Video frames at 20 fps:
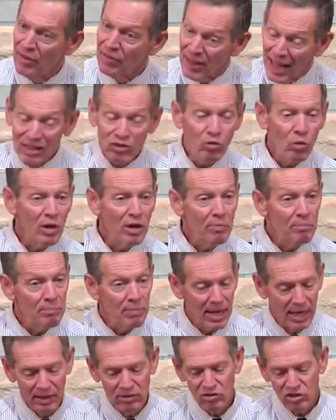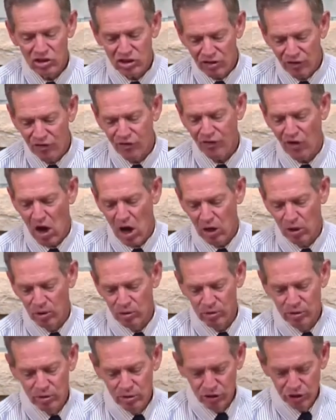That's what it means to
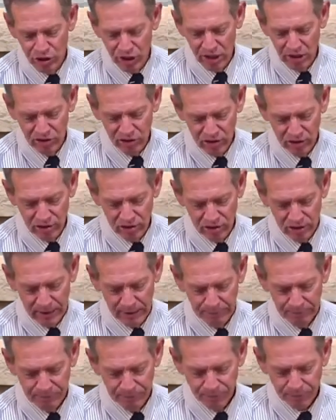follow Jesus.